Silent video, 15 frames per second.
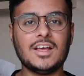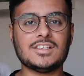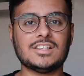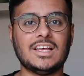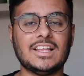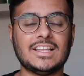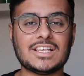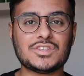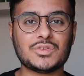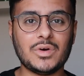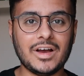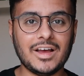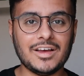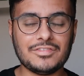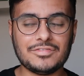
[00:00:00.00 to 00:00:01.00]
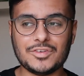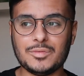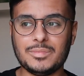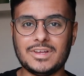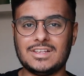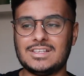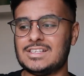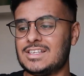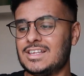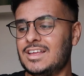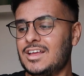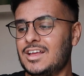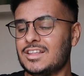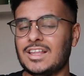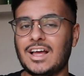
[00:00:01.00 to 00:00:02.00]
So yeah, that's quite a few bits
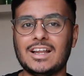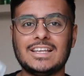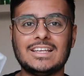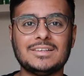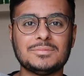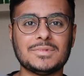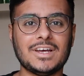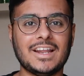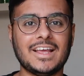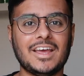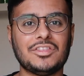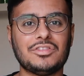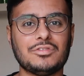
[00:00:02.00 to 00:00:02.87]
that I'm gonna get